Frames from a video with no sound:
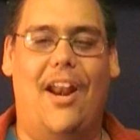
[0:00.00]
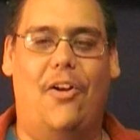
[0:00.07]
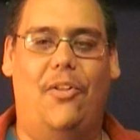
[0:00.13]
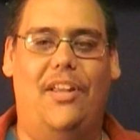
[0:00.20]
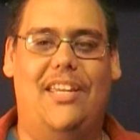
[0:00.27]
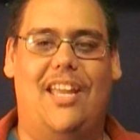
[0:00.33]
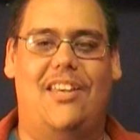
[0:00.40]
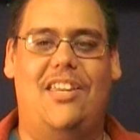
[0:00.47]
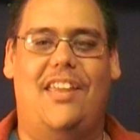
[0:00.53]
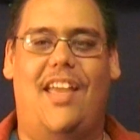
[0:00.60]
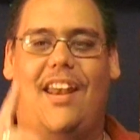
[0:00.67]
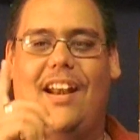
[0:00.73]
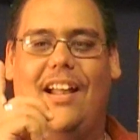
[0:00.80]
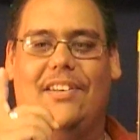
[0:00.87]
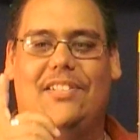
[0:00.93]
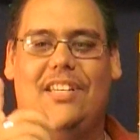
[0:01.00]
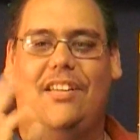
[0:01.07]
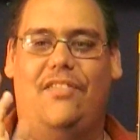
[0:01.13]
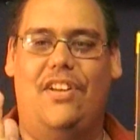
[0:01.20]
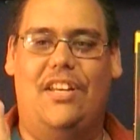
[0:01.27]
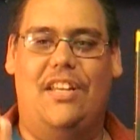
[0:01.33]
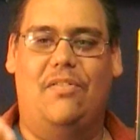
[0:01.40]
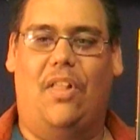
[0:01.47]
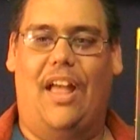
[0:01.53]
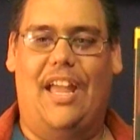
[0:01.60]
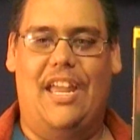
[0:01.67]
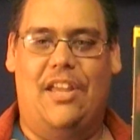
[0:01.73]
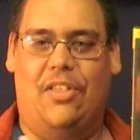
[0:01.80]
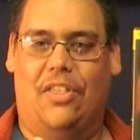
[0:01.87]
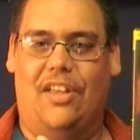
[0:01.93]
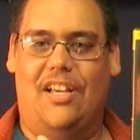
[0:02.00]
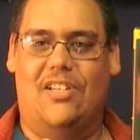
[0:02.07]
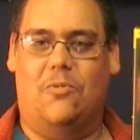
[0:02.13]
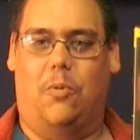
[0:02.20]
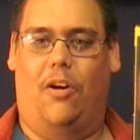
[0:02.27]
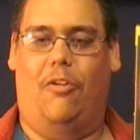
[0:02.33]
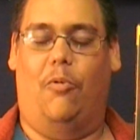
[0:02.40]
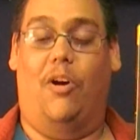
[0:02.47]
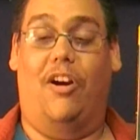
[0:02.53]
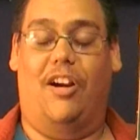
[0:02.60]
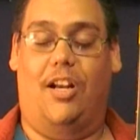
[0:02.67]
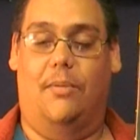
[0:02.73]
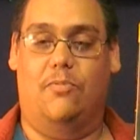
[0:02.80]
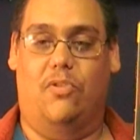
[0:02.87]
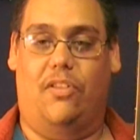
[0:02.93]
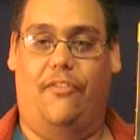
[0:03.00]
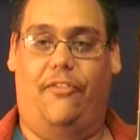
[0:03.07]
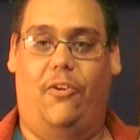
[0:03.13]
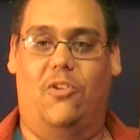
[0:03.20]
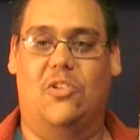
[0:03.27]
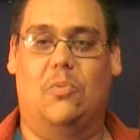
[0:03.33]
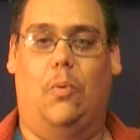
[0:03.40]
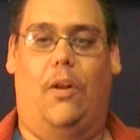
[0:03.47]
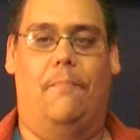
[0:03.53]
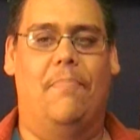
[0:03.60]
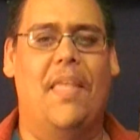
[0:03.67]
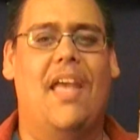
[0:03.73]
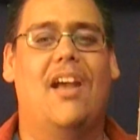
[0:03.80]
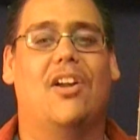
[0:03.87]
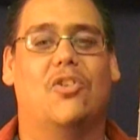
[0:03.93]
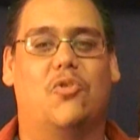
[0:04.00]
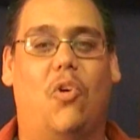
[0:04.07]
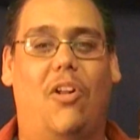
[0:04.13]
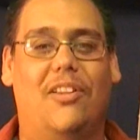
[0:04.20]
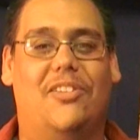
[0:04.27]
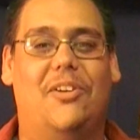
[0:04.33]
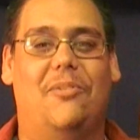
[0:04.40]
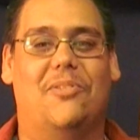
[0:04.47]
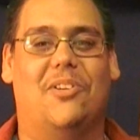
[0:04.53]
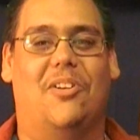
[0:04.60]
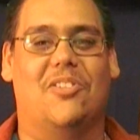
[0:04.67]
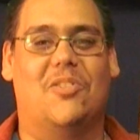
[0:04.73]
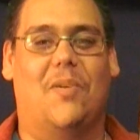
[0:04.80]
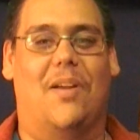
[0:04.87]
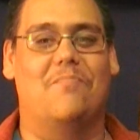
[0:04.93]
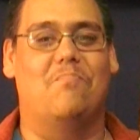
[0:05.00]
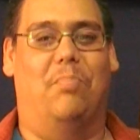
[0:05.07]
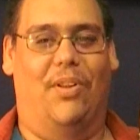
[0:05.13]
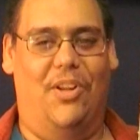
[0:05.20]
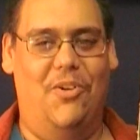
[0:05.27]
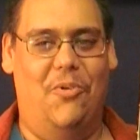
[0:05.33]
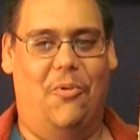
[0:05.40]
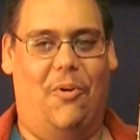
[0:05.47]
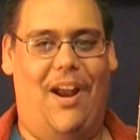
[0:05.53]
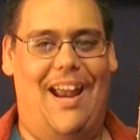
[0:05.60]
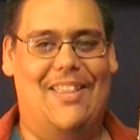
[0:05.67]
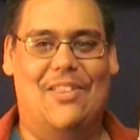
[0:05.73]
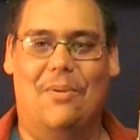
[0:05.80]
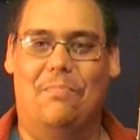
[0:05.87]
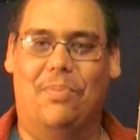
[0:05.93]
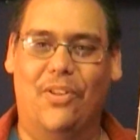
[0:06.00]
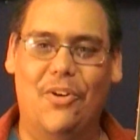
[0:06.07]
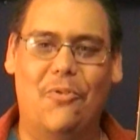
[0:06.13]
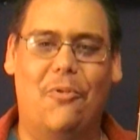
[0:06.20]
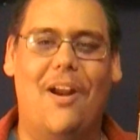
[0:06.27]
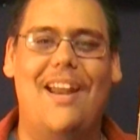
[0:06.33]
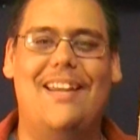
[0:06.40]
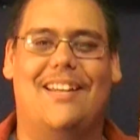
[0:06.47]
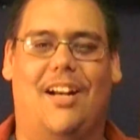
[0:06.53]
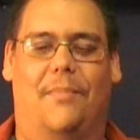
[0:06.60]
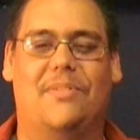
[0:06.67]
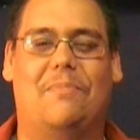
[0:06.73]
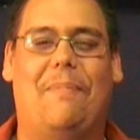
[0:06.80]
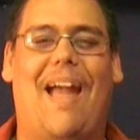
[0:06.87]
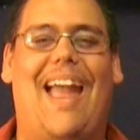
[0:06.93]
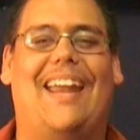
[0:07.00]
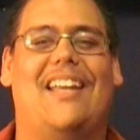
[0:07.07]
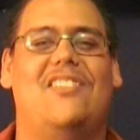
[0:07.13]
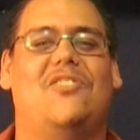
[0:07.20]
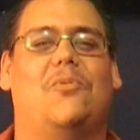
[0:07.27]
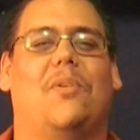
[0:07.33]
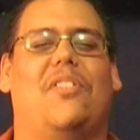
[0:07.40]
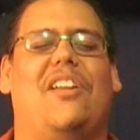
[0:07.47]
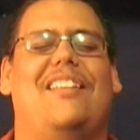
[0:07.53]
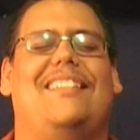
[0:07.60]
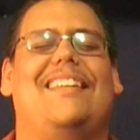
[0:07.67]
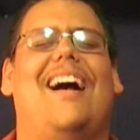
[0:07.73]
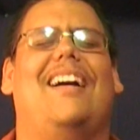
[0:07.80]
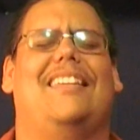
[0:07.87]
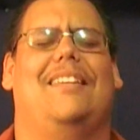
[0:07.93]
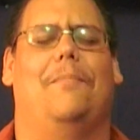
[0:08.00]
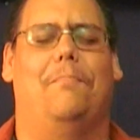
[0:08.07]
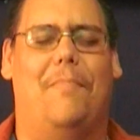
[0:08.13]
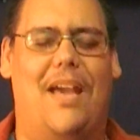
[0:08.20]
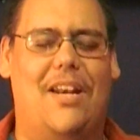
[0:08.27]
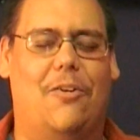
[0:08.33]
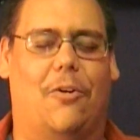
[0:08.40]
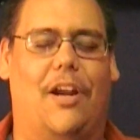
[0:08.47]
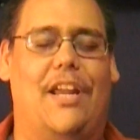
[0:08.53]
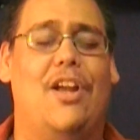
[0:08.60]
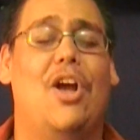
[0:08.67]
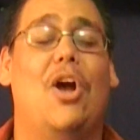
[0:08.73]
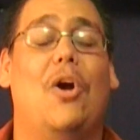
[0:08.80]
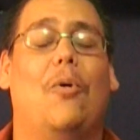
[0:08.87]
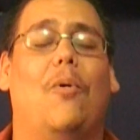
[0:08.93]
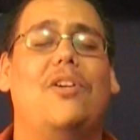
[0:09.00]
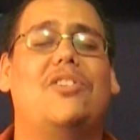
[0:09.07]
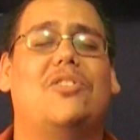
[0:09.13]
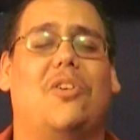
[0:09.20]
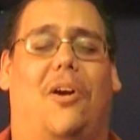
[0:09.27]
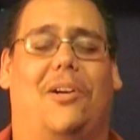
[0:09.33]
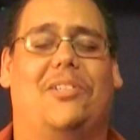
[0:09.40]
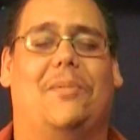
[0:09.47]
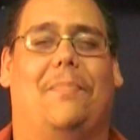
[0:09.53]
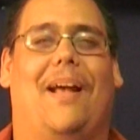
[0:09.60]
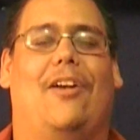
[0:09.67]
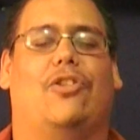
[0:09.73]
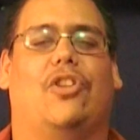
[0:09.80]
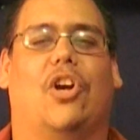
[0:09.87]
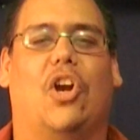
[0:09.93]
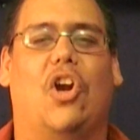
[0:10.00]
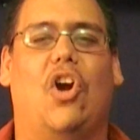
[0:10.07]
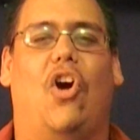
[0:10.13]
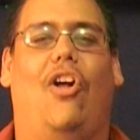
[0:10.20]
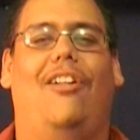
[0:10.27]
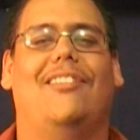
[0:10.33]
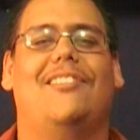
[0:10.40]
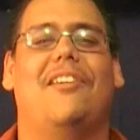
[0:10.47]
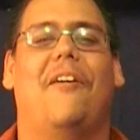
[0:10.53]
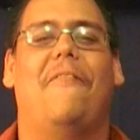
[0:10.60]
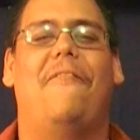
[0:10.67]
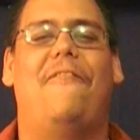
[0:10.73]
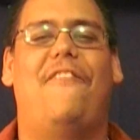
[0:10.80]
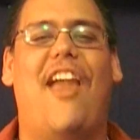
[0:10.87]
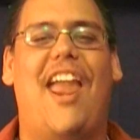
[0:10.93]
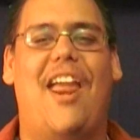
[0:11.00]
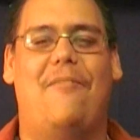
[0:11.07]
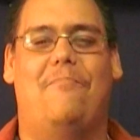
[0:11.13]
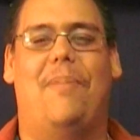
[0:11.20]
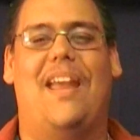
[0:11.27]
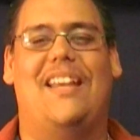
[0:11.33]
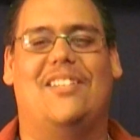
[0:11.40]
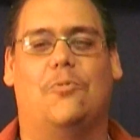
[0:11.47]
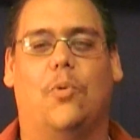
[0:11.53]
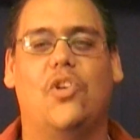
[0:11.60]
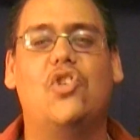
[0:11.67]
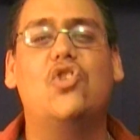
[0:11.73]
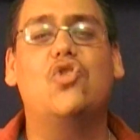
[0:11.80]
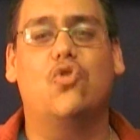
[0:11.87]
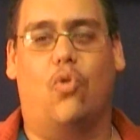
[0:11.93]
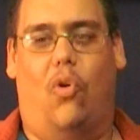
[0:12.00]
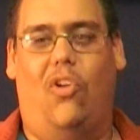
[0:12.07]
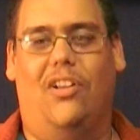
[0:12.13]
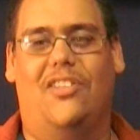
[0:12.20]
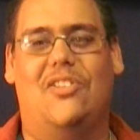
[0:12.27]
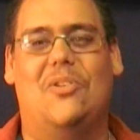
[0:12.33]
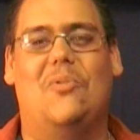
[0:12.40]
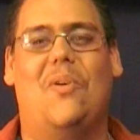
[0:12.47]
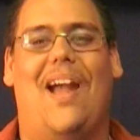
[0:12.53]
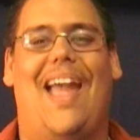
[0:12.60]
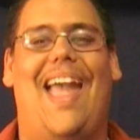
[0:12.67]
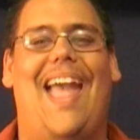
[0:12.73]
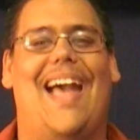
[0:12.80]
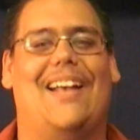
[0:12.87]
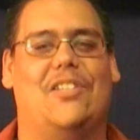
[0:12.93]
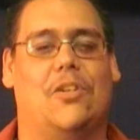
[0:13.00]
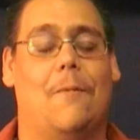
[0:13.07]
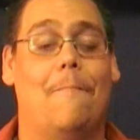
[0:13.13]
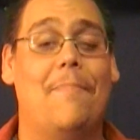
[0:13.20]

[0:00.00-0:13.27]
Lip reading: only can you get it on DVD like this, where it comes with the first one, Troll 2 is also on Blu-ray. The Blu-ray comes packaged with a documentary which talks about the cult fan base which Troll 2 has.